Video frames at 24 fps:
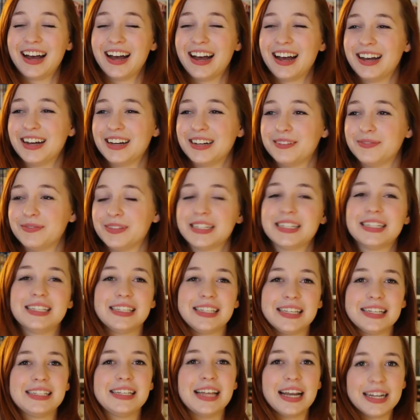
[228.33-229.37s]
This is
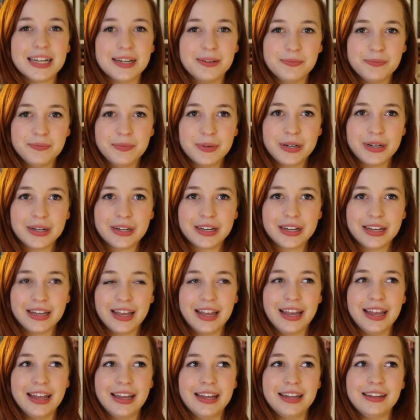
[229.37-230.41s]
the second book
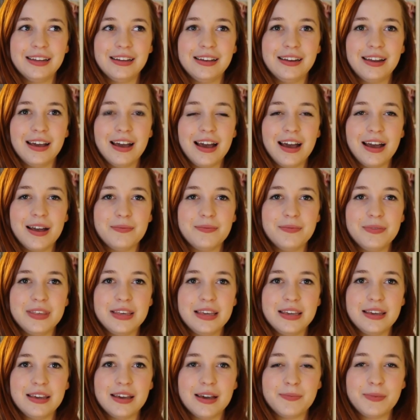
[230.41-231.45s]
in
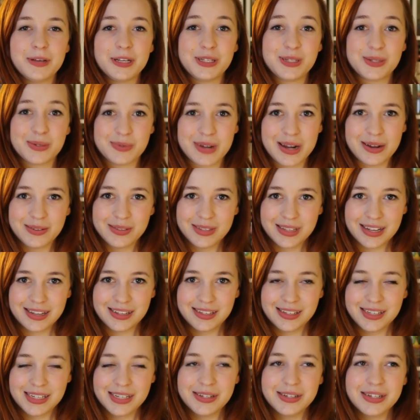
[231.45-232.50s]
the Abyss Surrounds
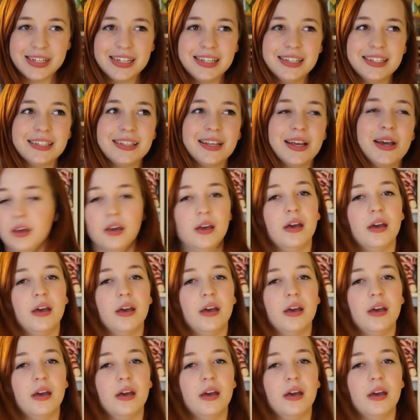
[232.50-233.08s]
Us series.